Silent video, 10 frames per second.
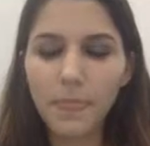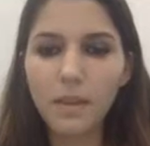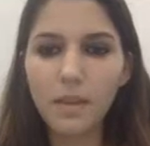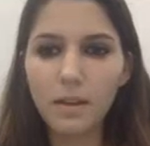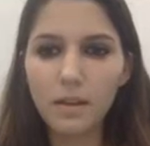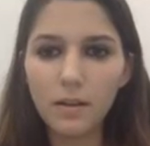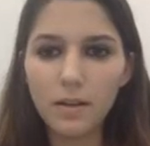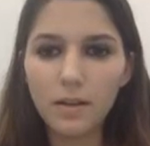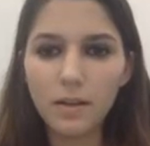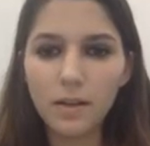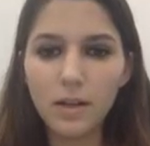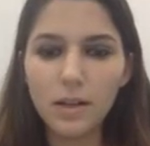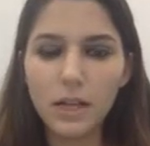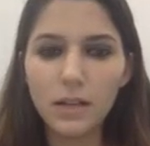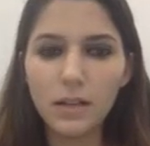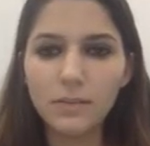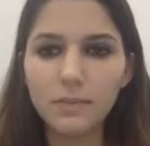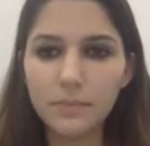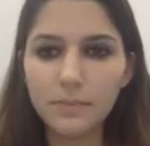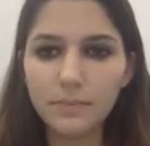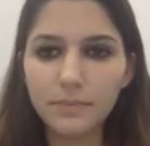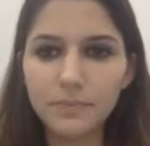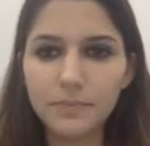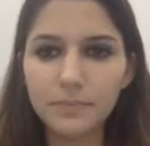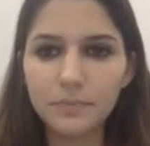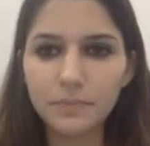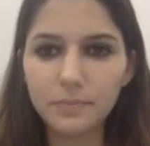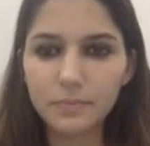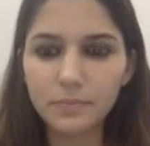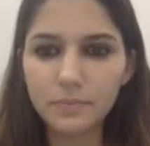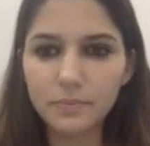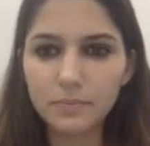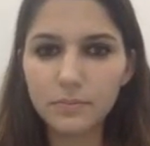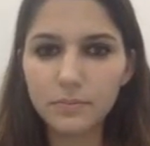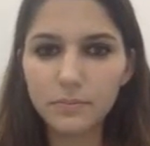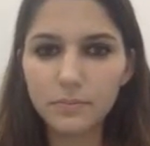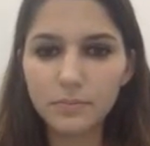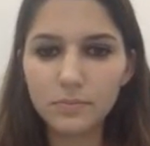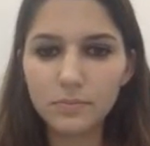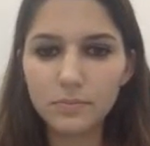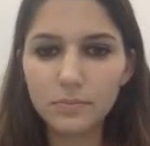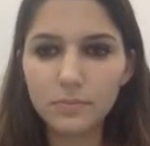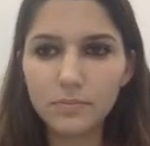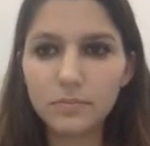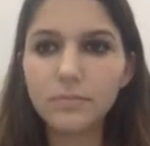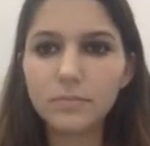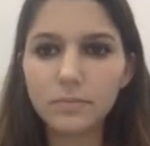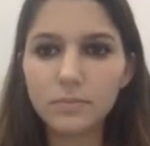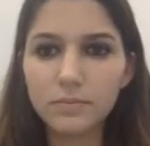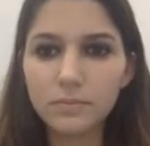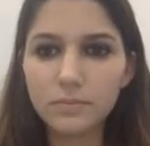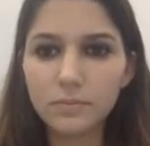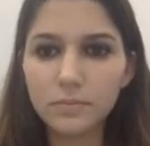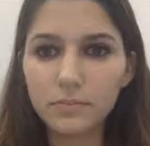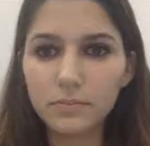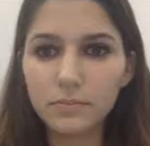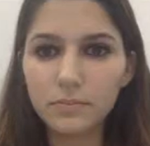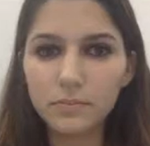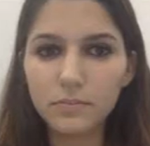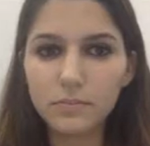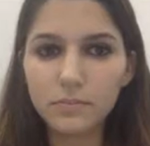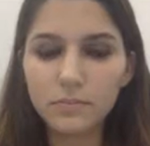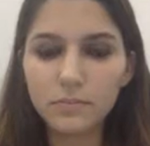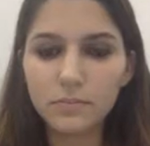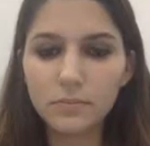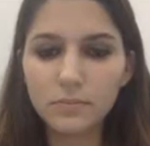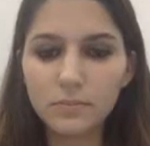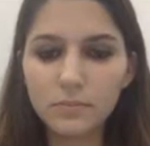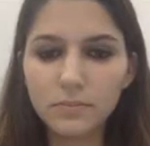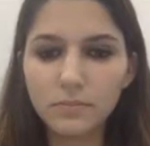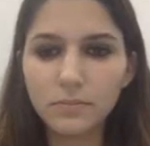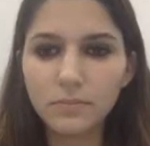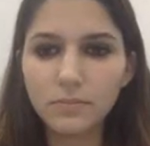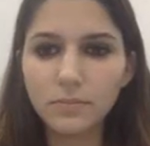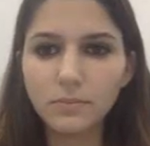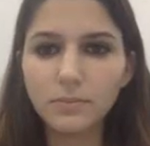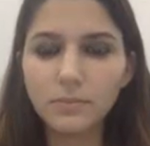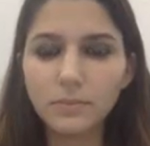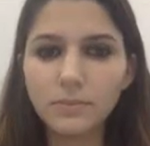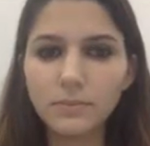This person isn't speaking.